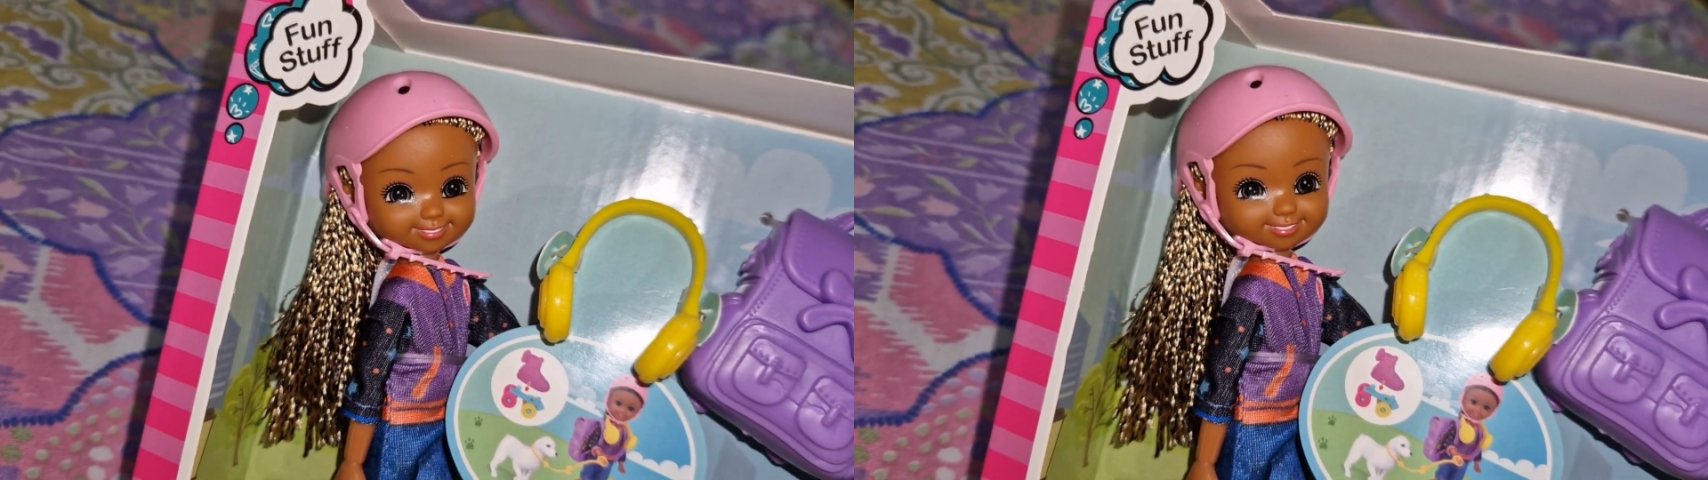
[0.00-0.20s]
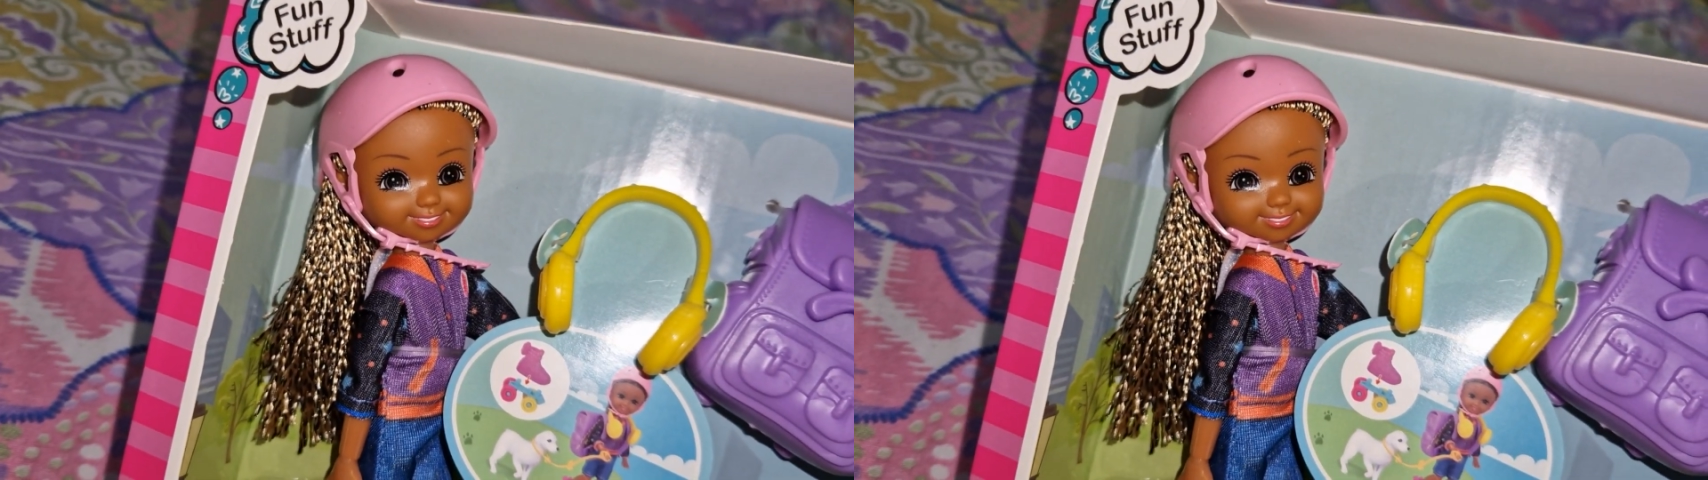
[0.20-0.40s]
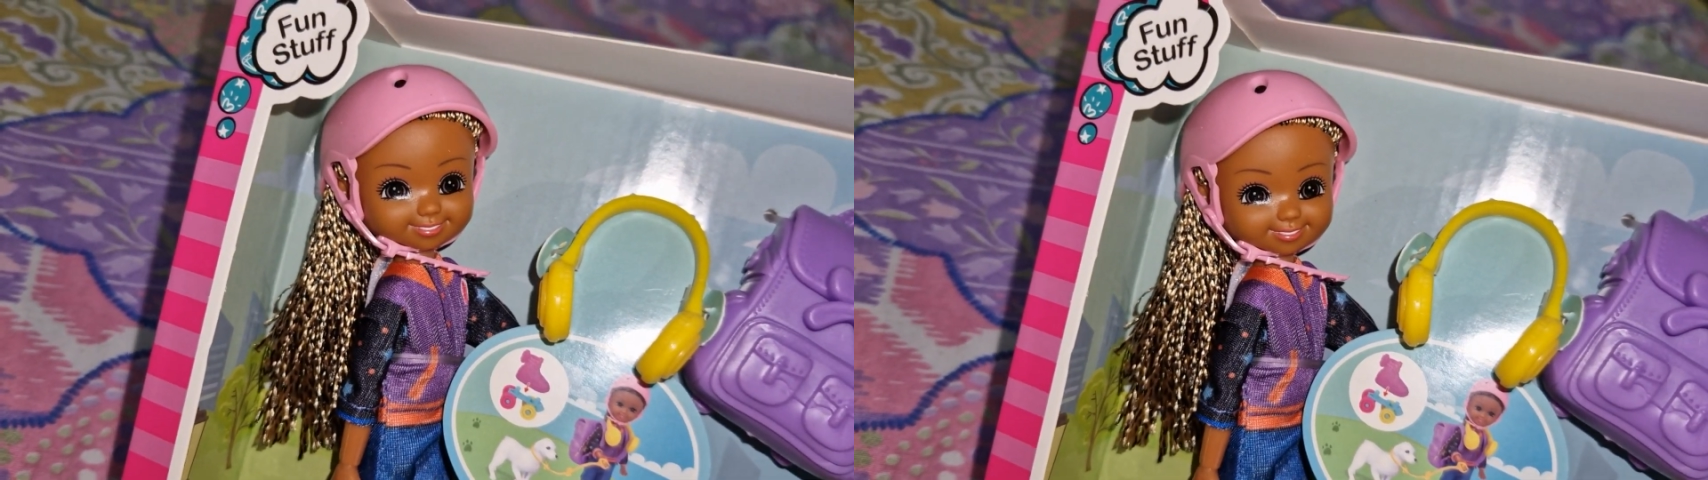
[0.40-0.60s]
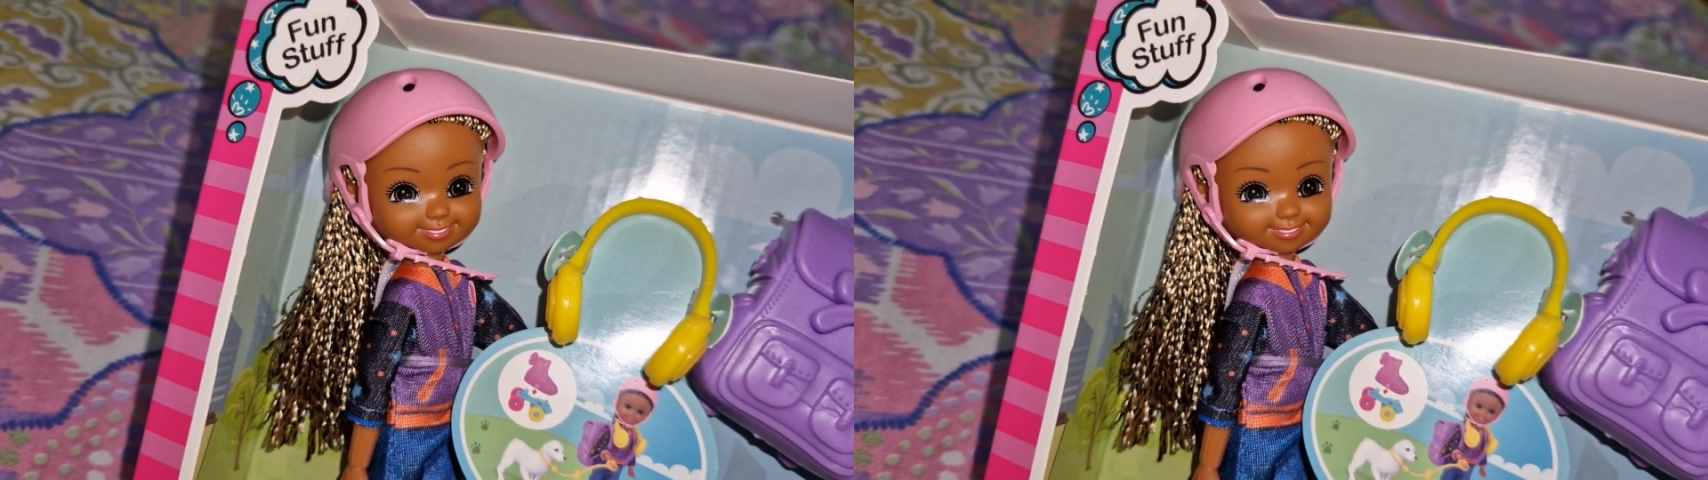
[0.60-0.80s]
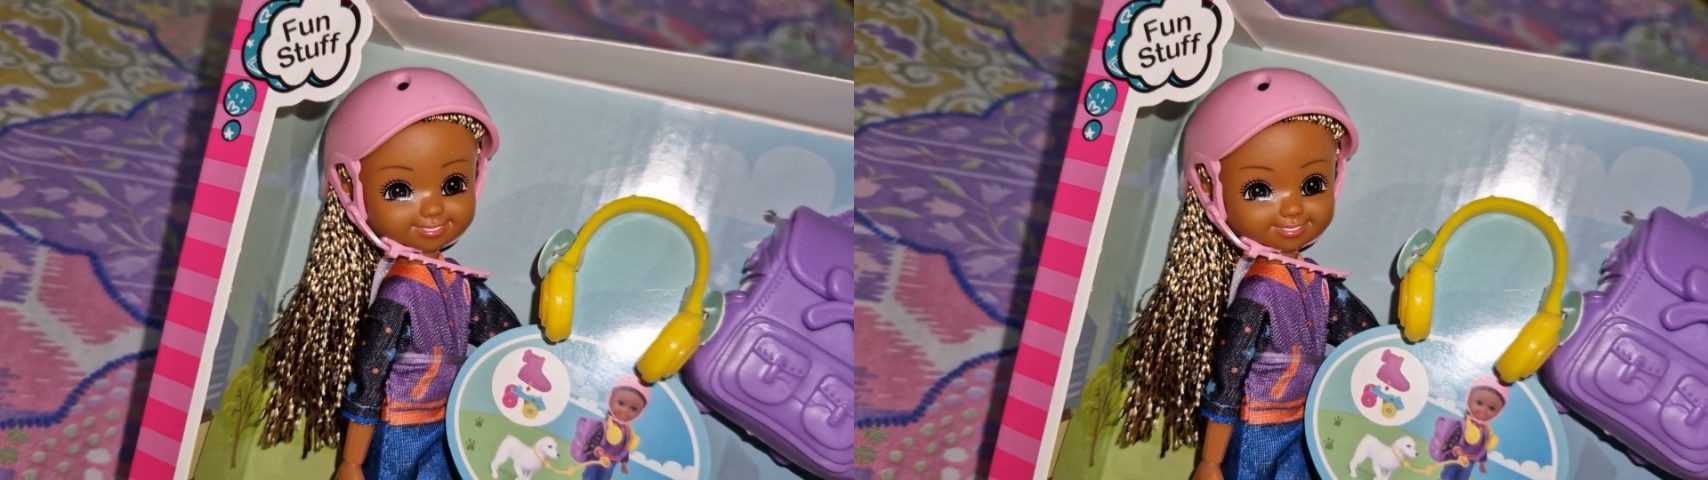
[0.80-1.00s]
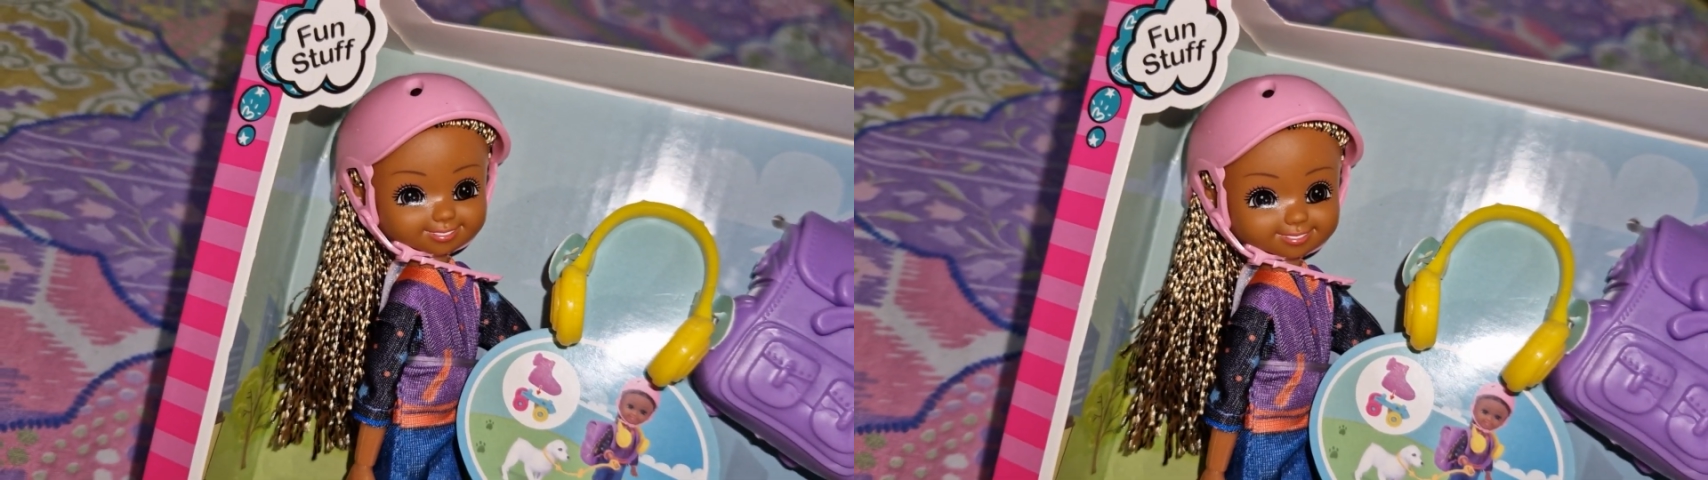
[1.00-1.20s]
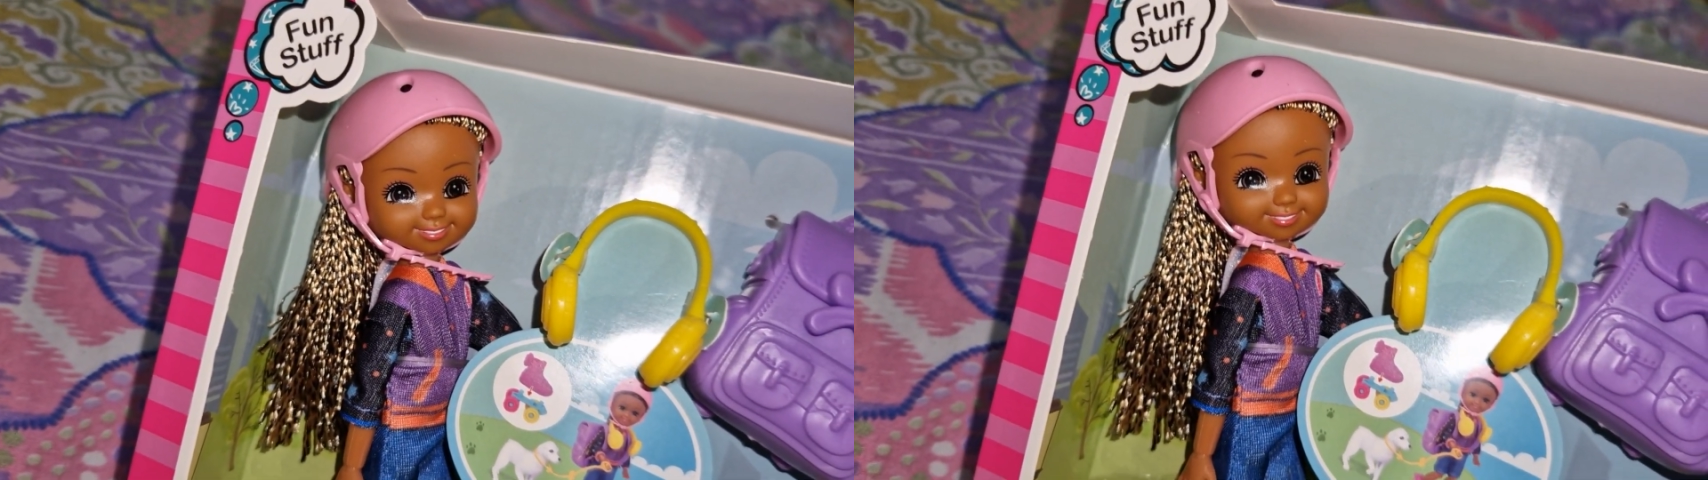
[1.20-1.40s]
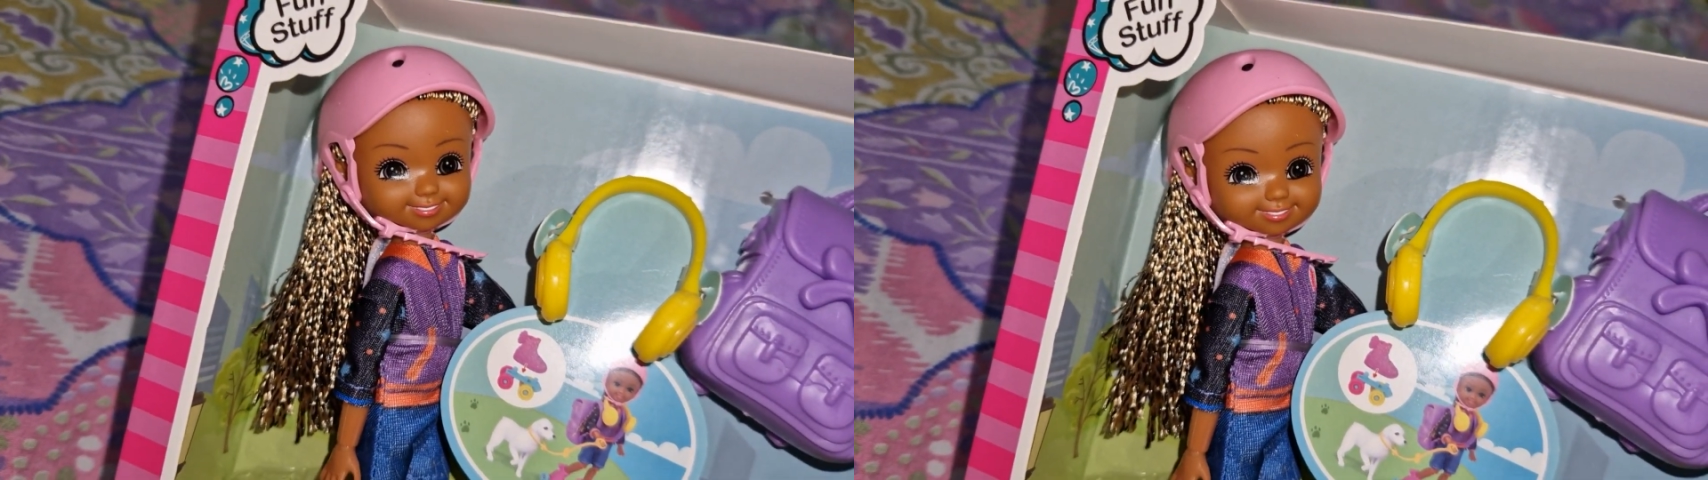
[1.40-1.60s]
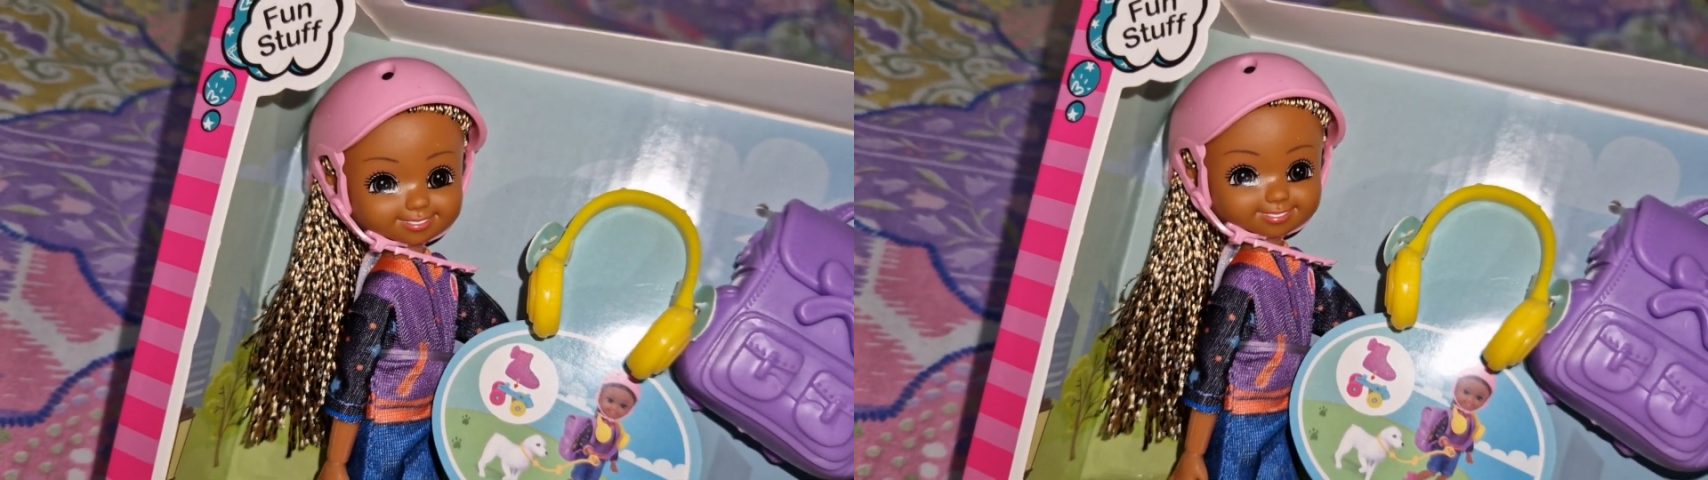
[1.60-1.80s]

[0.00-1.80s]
her, and maybe